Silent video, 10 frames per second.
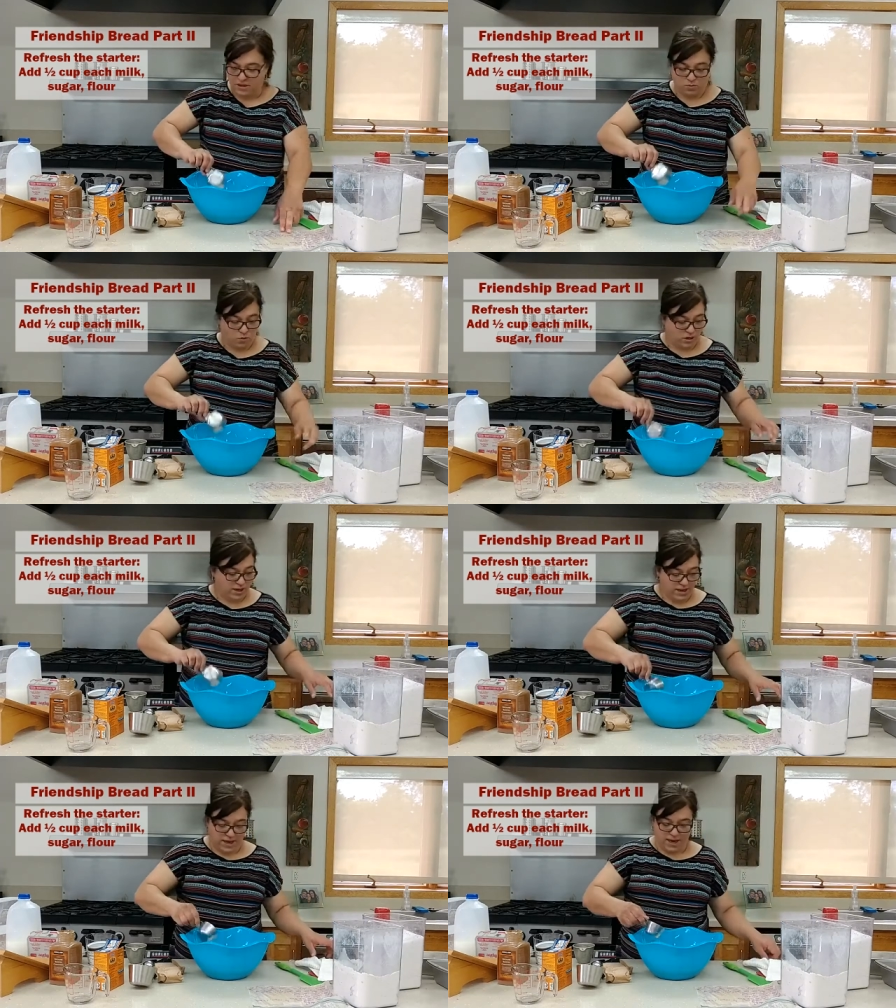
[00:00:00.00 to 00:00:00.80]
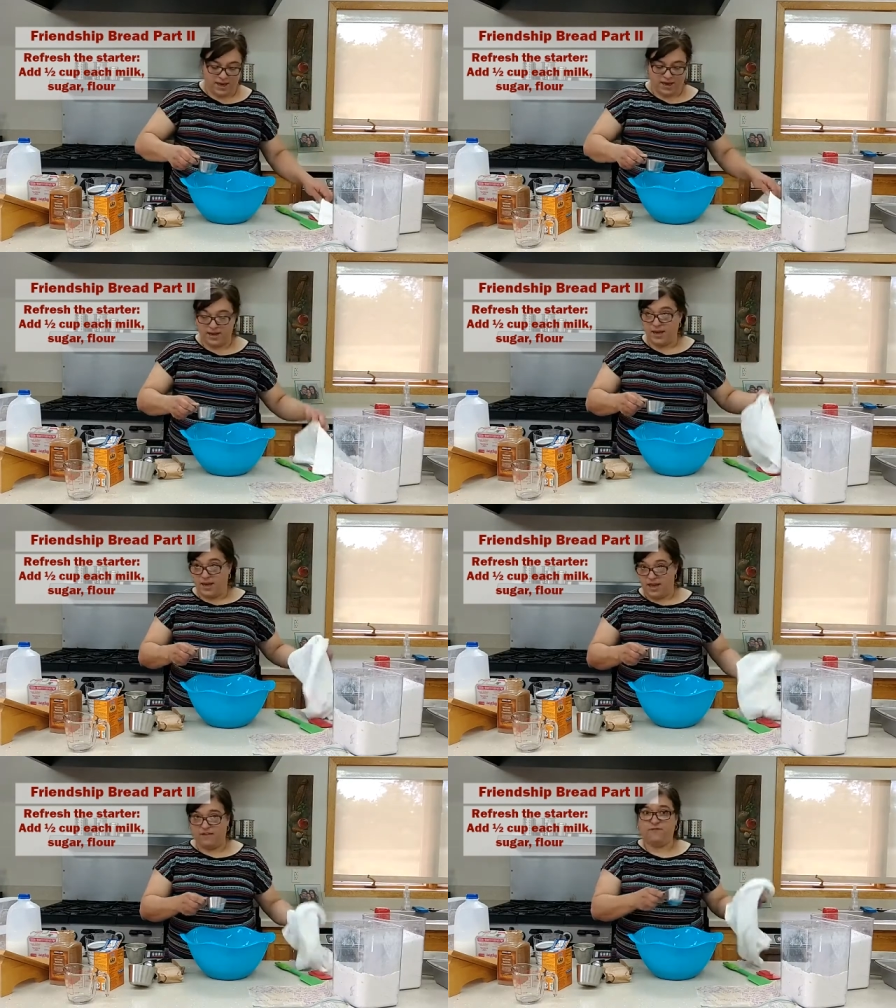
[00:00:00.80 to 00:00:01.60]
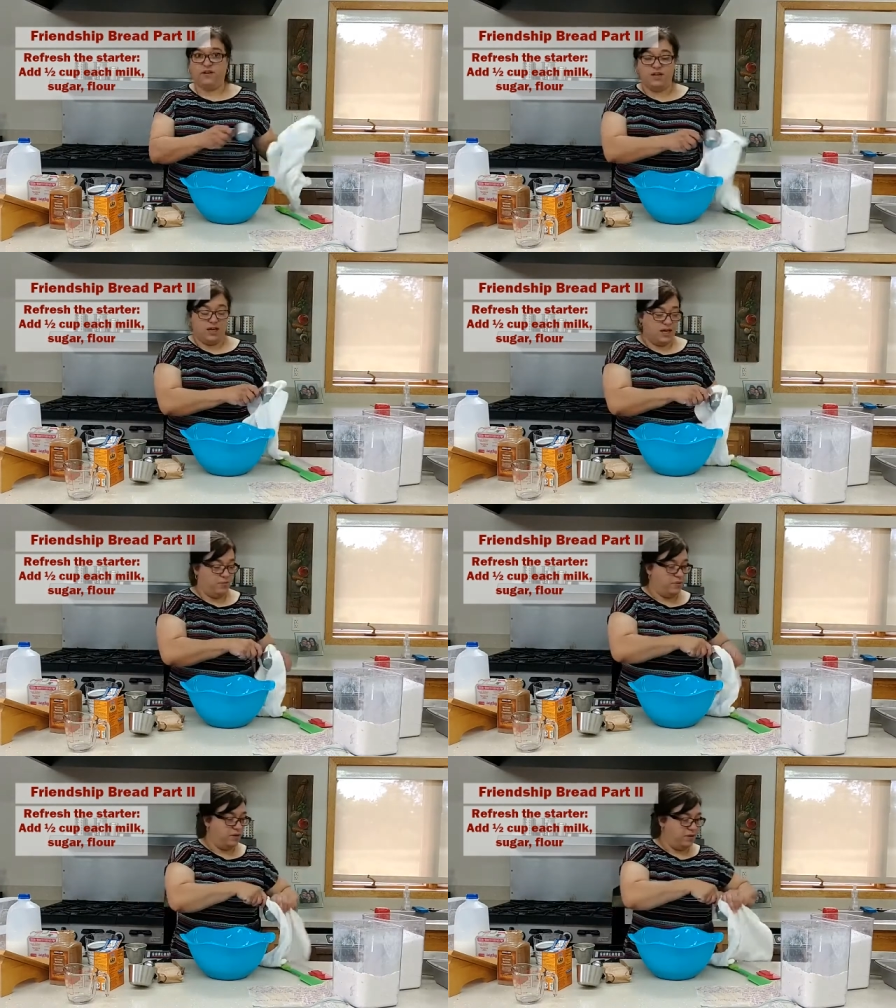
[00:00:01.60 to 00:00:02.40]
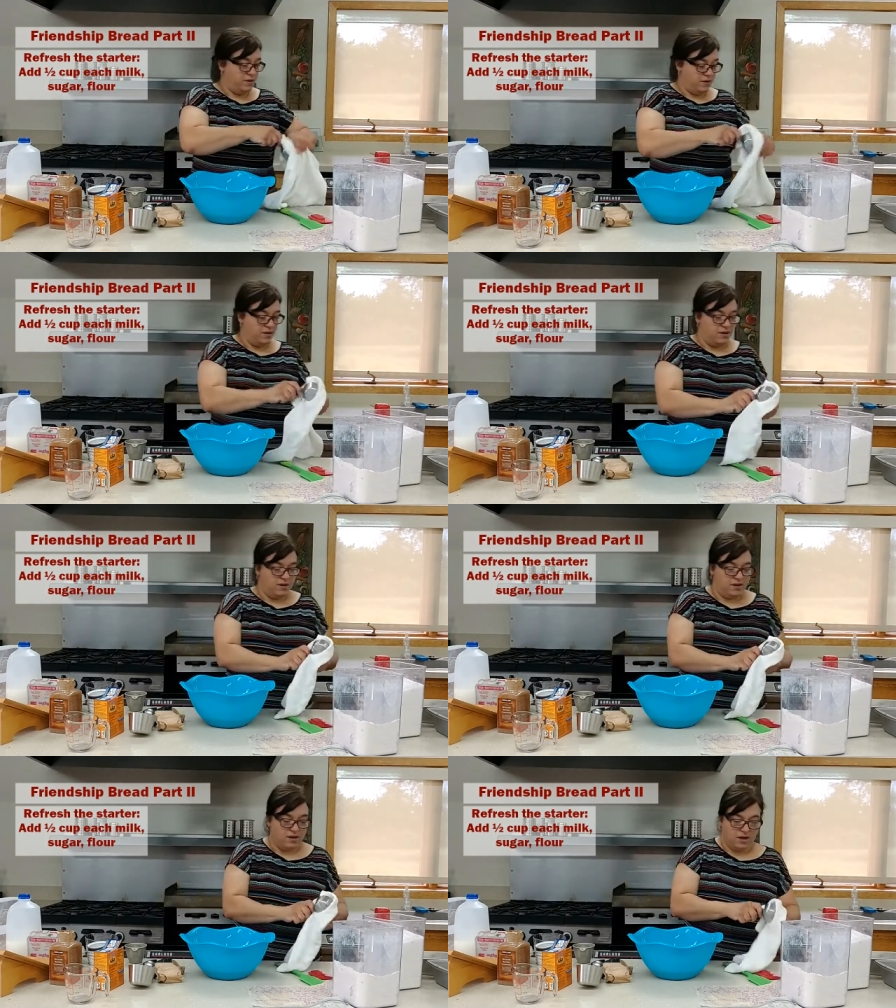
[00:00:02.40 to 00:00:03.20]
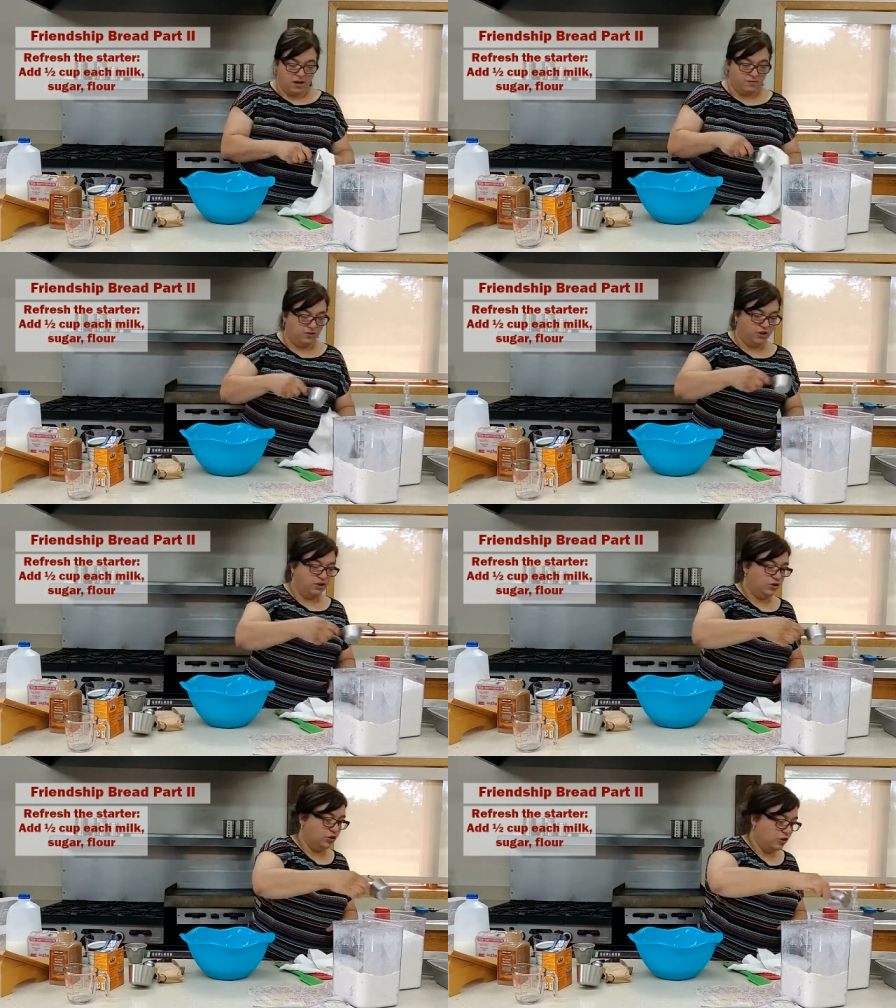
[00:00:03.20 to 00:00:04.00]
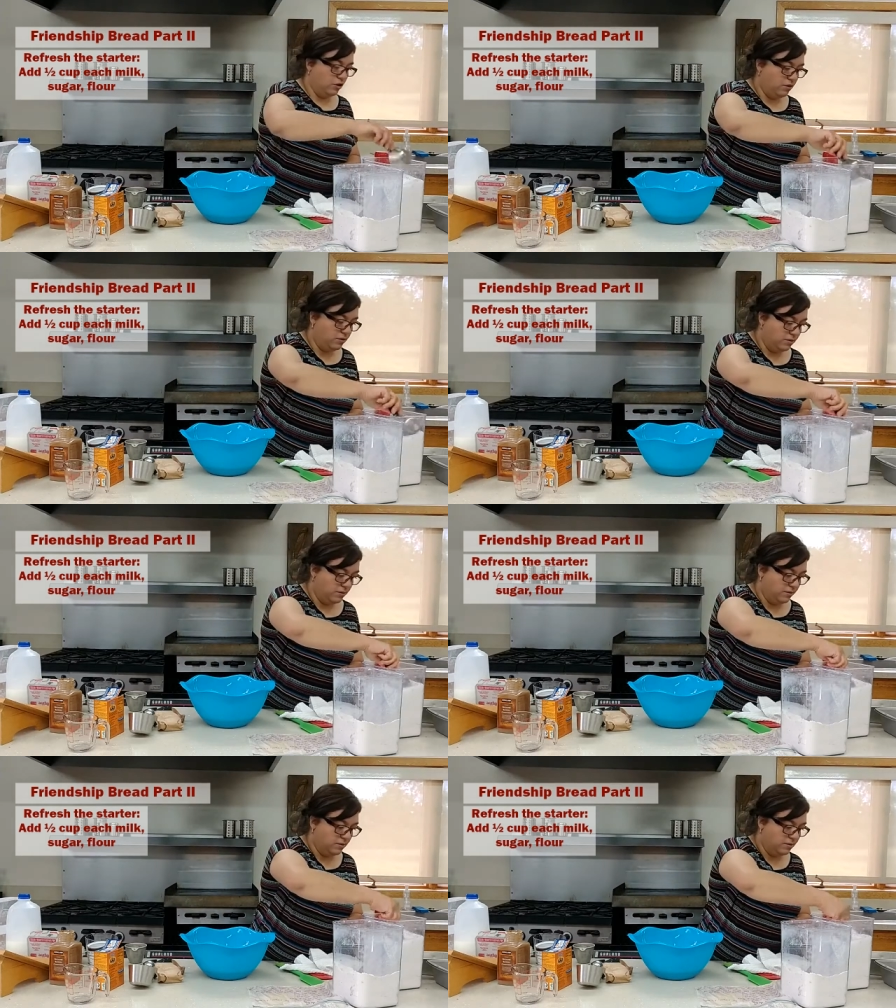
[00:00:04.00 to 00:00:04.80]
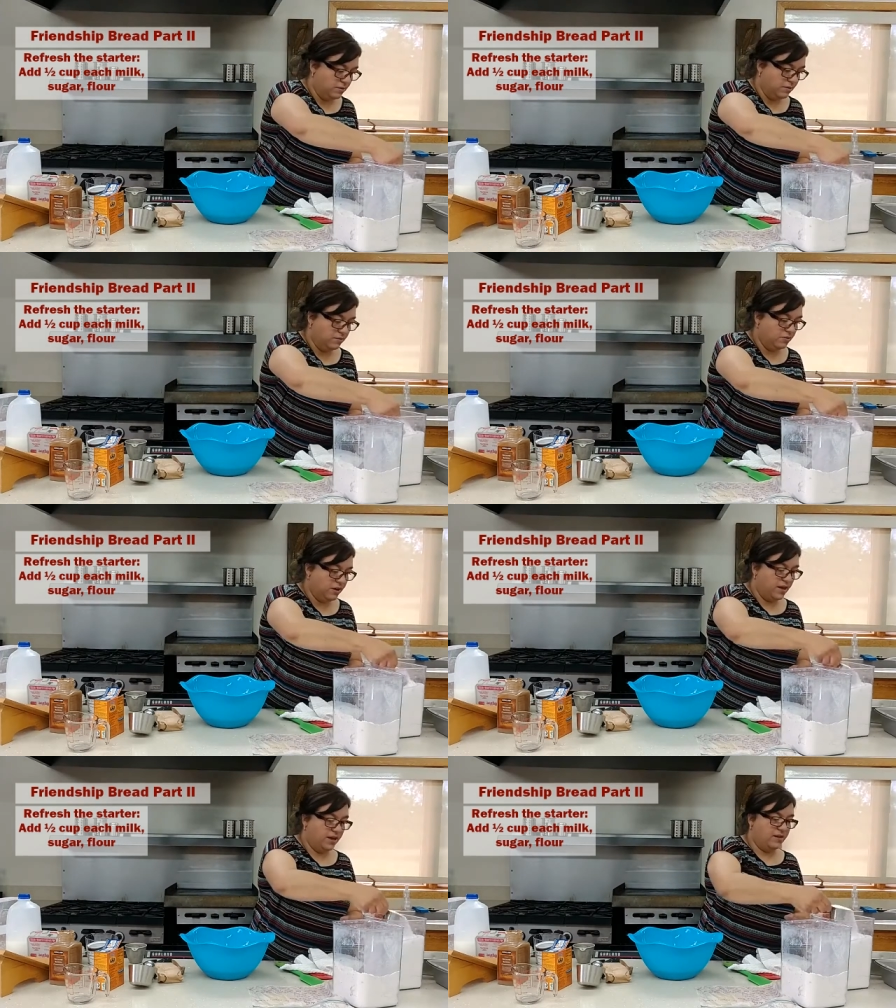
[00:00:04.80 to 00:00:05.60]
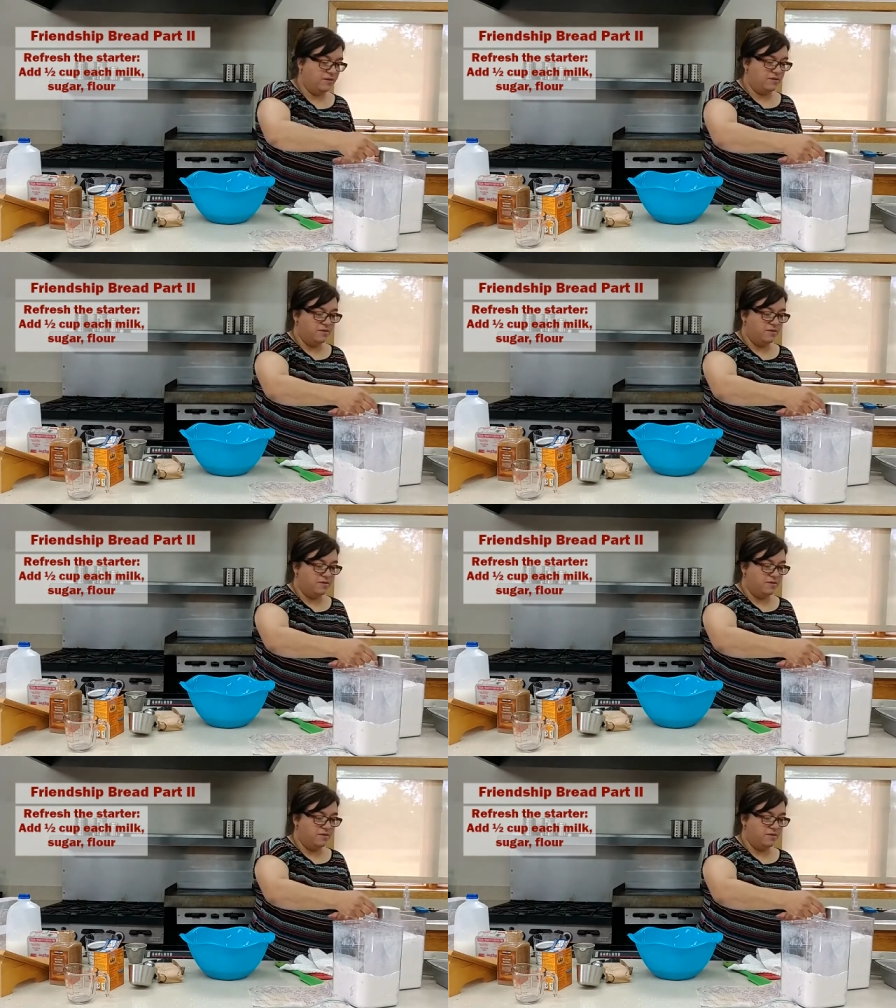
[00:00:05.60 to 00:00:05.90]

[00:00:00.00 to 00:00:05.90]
Then we're going to add a half a cup of sugar, okay?